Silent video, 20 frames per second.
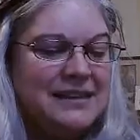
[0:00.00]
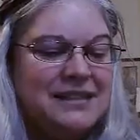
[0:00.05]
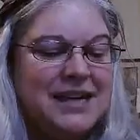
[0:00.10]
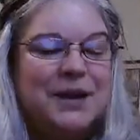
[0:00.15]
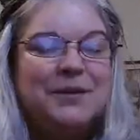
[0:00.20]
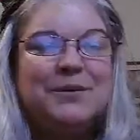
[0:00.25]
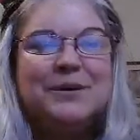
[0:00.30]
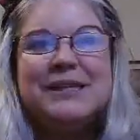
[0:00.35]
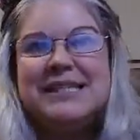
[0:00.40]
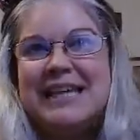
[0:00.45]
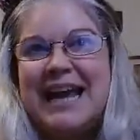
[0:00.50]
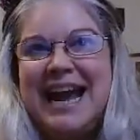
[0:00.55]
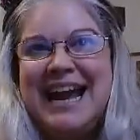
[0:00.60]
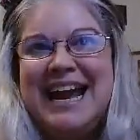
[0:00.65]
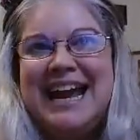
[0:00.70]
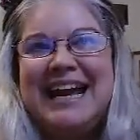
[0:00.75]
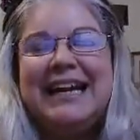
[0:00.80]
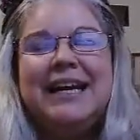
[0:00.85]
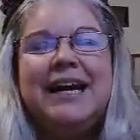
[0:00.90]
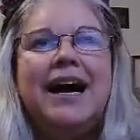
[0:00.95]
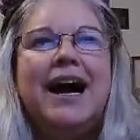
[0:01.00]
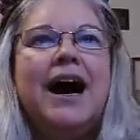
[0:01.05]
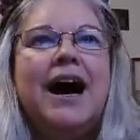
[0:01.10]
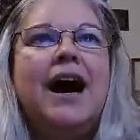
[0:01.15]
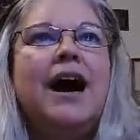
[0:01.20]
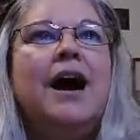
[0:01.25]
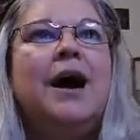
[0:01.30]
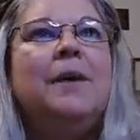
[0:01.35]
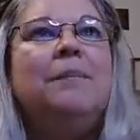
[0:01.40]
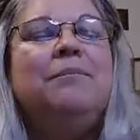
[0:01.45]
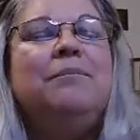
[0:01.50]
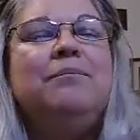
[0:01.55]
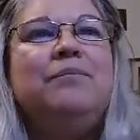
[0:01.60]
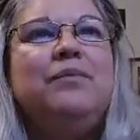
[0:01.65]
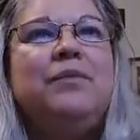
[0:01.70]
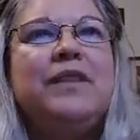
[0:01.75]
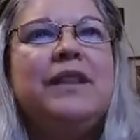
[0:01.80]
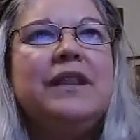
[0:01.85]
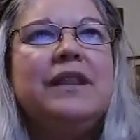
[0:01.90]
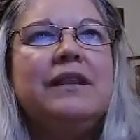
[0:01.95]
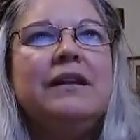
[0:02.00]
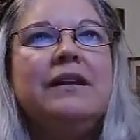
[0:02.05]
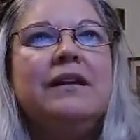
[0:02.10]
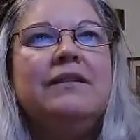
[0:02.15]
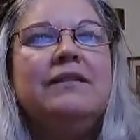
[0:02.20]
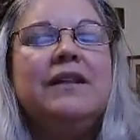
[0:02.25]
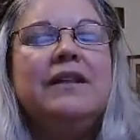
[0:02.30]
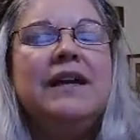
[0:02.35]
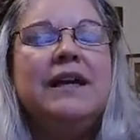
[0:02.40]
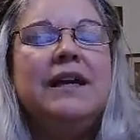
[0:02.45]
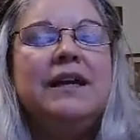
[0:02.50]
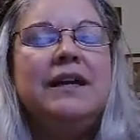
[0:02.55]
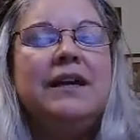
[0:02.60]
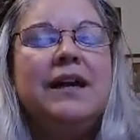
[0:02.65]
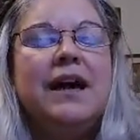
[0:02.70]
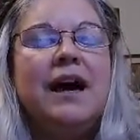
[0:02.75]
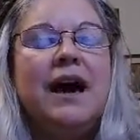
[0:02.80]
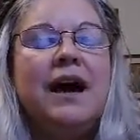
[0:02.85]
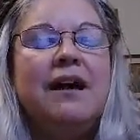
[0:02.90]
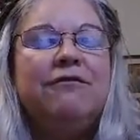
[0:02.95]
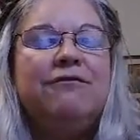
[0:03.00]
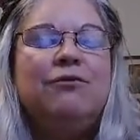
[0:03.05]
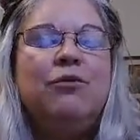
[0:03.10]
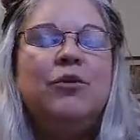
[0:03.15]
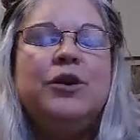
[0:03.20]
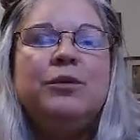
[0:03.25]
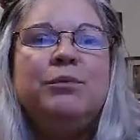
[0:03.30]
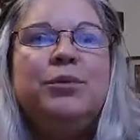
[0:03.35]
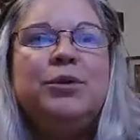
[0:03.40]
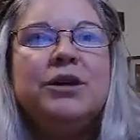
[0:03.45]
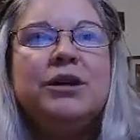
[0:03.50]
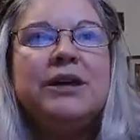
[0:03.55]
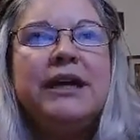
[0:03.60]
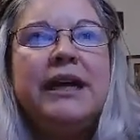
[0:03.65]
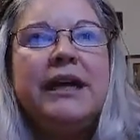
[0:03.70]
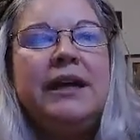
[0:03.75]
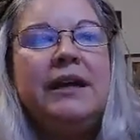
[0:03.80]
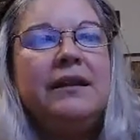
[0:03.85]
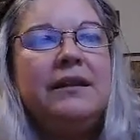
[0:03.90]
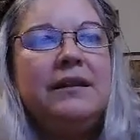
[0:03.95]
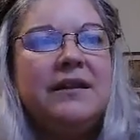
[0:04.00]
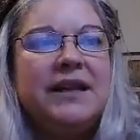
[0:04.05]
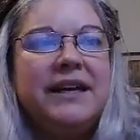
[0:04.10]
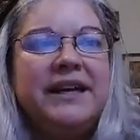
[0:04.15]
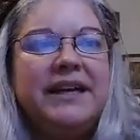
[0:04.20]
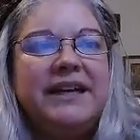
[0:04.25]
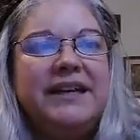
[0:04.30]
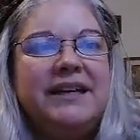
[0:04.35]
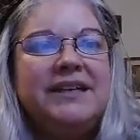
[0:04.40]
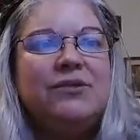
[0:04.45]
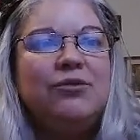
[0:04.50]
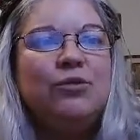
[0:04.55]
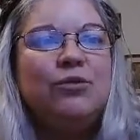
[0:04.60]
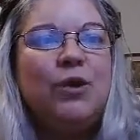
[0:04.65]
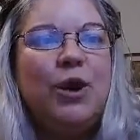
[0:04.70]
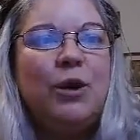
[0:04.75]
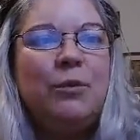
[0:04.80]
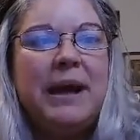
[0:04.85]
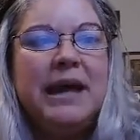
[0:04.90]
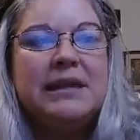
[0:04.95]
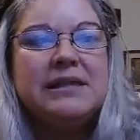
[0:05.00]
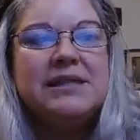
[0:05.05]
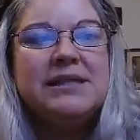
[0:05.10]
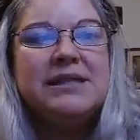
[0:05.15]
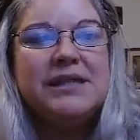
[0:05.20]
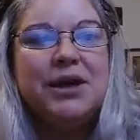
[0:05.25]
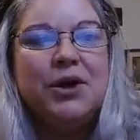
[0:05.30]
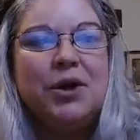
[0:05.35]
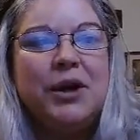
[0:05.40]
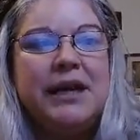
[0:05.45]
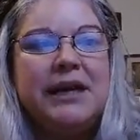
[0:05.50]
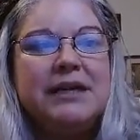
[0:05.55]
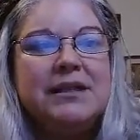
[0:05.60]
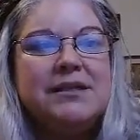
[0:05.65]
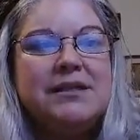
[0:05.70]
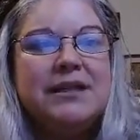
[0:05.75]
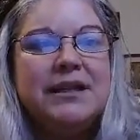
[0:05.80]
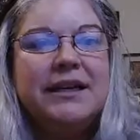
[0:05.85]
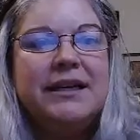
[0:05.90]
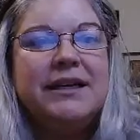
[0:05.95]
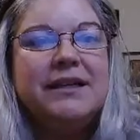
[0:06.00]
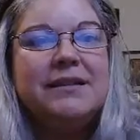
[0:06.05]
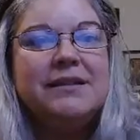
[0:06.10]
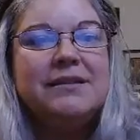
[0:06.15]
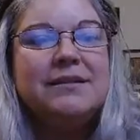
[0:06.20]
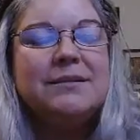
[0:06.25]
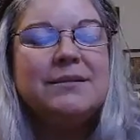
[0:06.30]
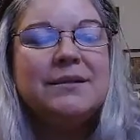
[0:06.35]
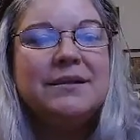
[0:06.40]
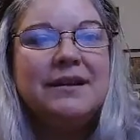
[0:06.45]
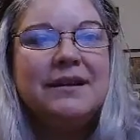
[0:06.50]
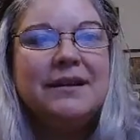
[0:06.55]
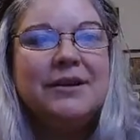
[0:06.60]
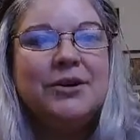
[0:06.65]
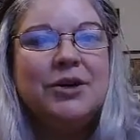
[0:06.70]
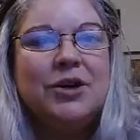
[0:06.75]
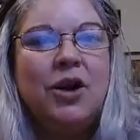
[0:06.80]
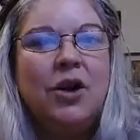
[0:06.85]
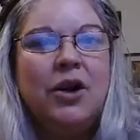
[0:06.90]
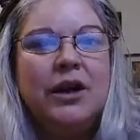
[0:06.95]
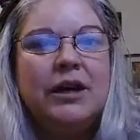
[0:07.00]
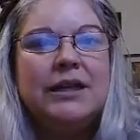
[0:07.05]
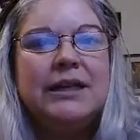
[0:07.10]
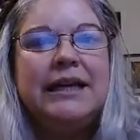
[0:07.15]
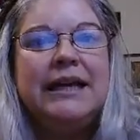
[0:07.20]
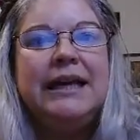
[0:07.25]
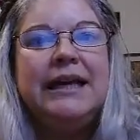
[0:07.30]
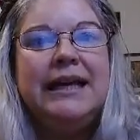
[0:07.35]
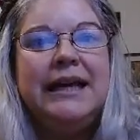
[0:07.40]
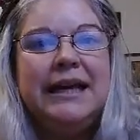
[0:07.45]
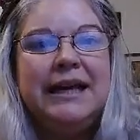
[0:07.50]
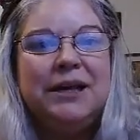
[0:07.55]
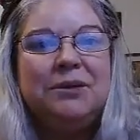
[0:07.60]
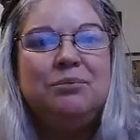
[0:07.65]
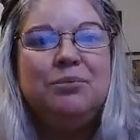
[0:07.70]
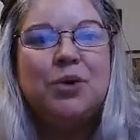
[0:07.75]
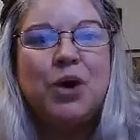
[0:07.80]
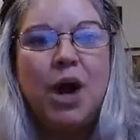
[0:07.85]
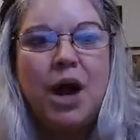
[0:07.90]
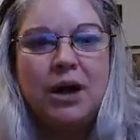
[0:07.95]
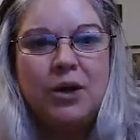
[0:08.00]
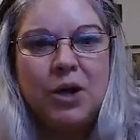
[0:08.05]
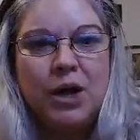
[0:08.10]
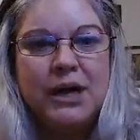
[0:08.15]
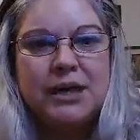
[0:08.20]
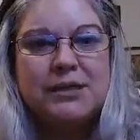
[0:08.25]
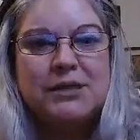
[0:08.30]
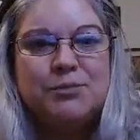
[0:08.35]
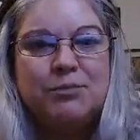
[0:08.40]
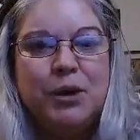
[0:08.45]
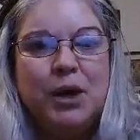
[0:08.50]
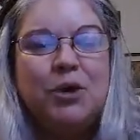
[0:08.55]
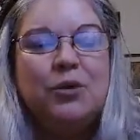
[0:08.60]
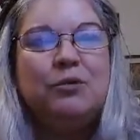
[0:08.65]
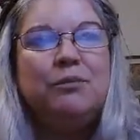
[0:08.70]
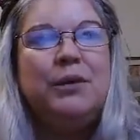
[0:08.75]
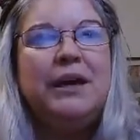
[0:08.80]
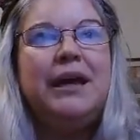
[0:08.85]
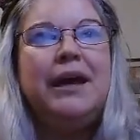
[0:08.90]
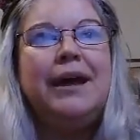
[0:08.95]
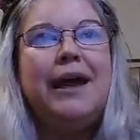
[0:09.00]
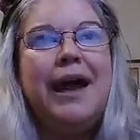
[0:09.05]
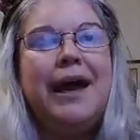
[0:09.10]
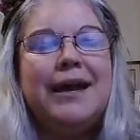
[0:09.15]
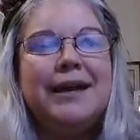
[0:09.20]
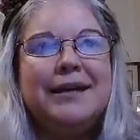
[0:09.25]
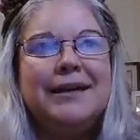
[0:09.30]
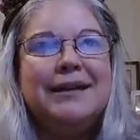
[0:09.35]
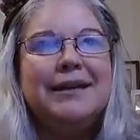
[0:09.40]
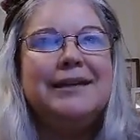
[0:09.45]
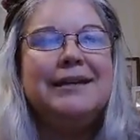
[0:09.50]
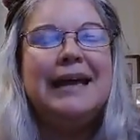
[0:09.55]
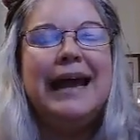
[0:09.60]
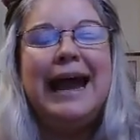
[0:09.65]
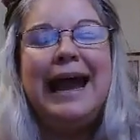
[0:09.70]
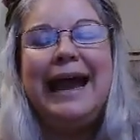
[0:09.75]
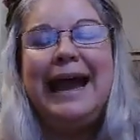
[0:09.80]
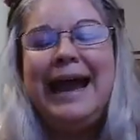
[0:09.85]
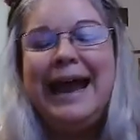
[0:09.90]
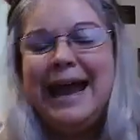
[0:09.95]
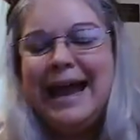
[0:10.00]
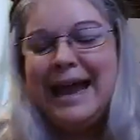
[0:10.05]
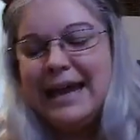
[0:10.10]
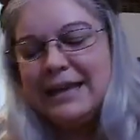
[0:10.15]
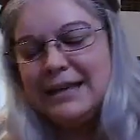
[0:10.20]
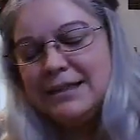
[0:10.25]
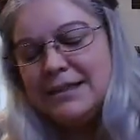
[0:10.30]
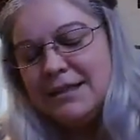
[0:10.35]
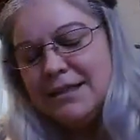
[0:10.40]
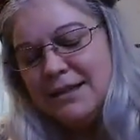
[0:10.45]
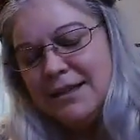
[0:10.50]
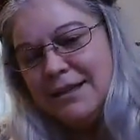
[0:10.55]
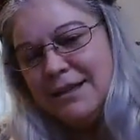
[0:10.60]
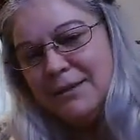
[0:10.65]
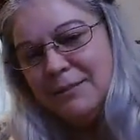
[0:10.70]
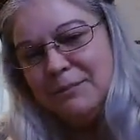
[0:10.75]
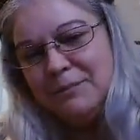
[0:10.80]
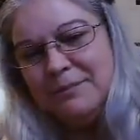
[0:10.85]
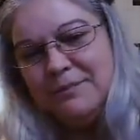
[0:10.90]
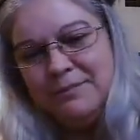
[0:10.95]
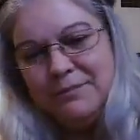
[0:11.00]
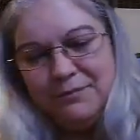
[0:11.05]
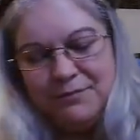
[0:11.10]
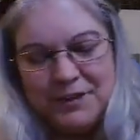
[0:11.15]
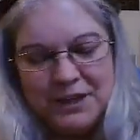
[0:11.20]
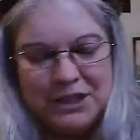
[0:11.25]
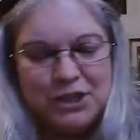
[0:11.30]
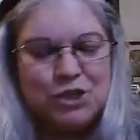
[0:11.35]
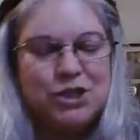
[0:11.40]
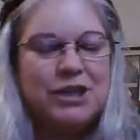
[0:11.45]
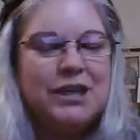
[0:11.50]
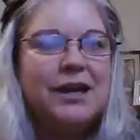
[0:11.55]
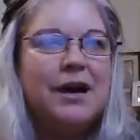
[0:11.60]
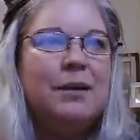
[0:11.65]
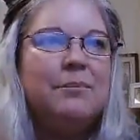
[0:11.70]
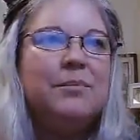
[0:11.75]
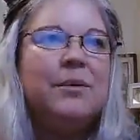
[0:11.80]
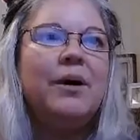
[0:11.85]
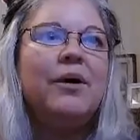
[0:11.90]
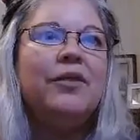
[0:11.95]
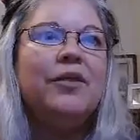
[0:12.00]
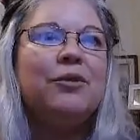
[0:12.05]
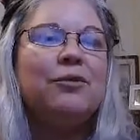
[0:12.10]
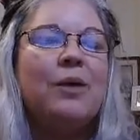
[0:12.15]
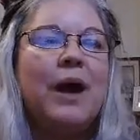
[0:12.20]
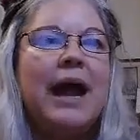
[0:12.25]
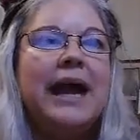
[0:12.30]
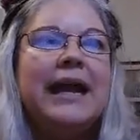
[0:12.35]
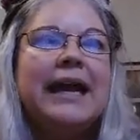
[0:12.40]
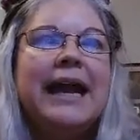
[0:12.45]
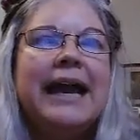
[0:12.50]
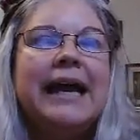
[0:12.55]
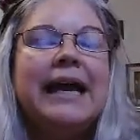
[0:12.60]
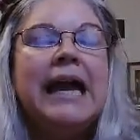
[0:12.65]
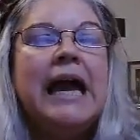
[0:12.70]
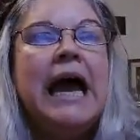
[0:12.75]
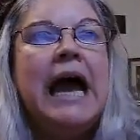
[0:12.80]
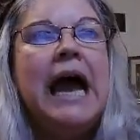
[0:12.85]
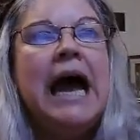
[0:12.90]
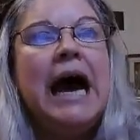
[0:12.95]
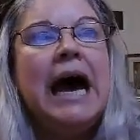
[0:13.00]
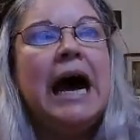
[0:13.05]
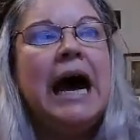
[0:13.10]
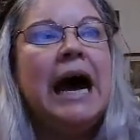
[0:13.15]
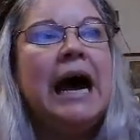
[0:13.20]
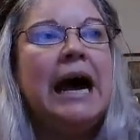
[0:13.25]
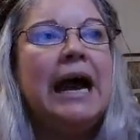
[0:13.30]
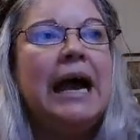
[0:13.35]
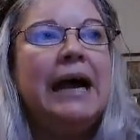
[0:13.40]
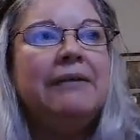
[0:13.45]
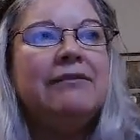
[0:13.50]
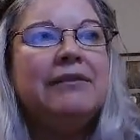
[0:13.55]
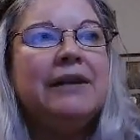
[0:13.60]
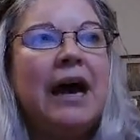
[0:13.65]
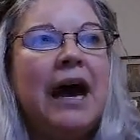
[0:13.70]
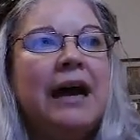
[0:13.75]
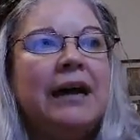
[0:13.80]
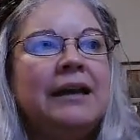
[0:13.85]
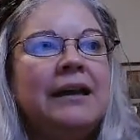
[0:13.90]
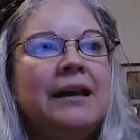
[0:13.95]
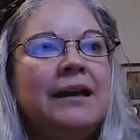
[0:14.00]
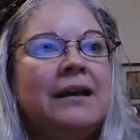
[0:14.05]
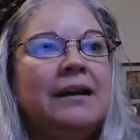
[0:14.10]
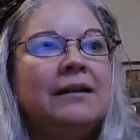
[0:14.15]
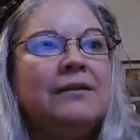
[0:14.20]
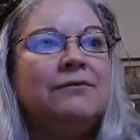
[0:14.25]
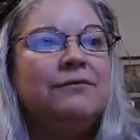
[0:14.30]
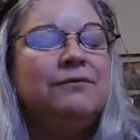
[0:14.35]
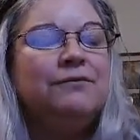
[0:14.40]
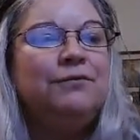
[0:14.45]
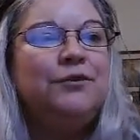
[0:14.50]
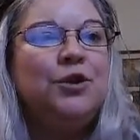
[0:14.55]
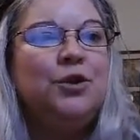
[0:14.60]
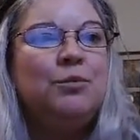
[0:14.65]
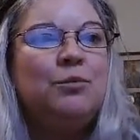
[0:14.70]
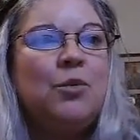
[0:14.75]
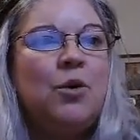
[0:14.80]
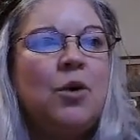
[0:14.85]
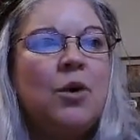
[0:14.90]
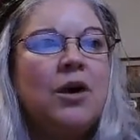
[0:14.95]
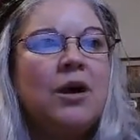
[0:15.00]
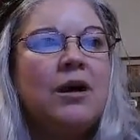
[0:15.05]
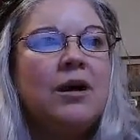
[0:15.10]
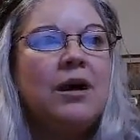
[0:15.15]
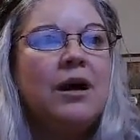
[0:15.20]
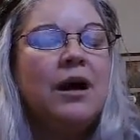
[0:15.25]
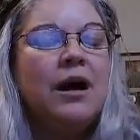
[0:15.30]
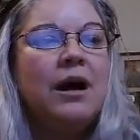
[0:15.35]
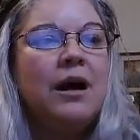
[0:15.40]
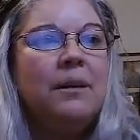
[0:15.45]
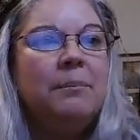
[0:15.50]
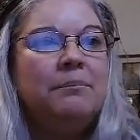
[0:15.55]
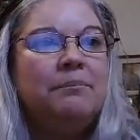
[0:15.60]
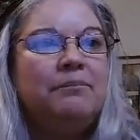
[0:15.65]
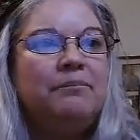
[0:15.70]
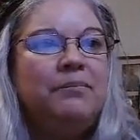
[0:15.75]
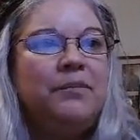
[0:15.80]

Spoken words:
I was saying, the fourth book in the romance series is currently in progress, both being edited and finishing up on the writing. I've gotten a few more